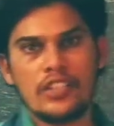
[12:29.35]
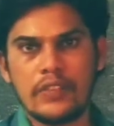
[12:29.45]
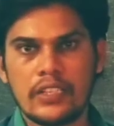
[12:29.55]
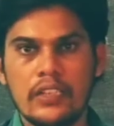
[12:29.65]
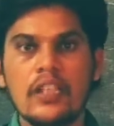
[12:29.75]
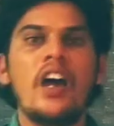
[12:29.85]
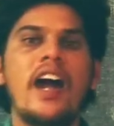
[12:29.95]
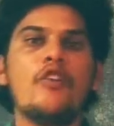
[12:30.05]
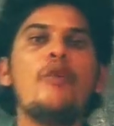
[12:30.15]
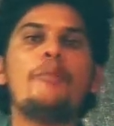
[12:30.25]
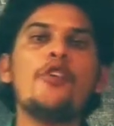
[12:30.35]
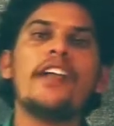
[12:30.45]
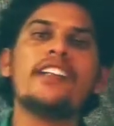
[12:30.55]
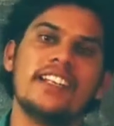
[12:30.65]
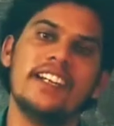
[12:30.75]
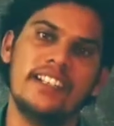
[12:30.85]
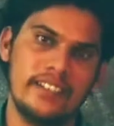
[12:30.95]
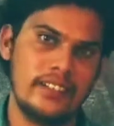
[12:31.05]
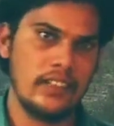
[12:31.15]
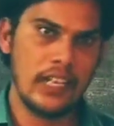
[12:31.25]
situation. I hope you understand.
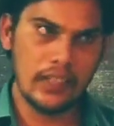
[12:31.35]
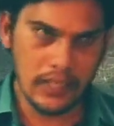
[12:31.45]
Are you